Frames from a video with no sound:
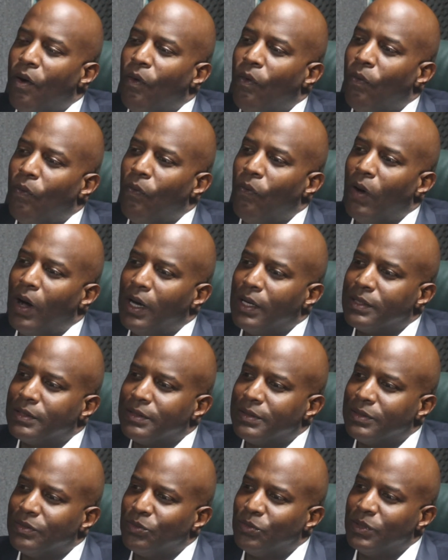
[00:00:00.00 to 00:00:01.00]

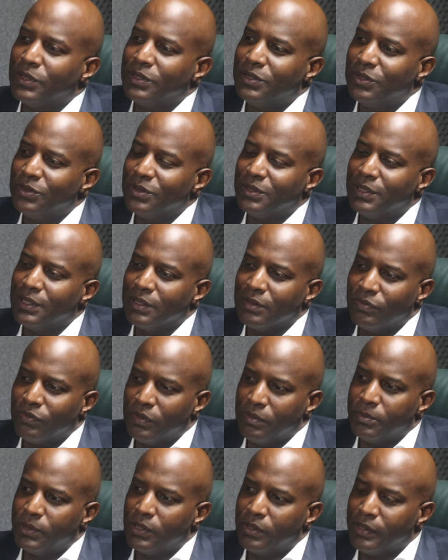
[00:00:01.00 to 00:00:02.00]
What would you think
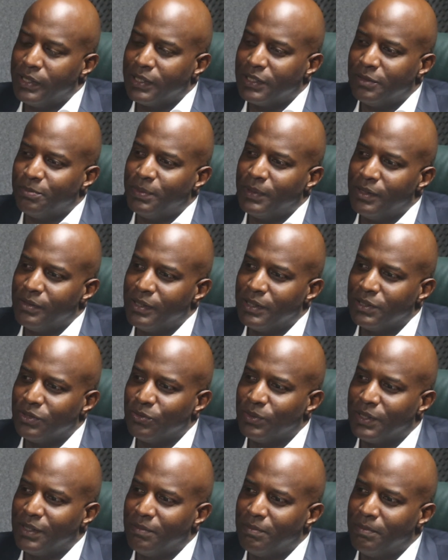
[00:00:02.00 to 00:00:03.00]
from your experience
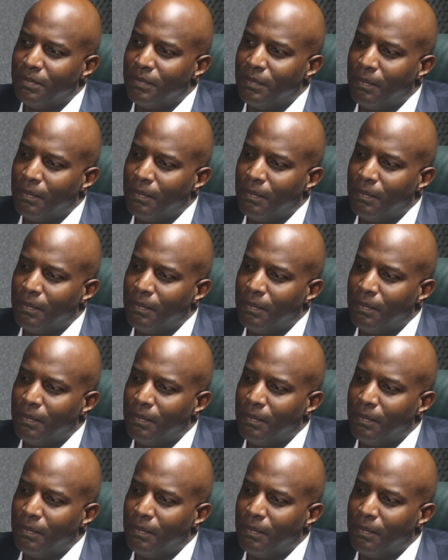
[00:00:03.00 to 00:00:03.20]
would a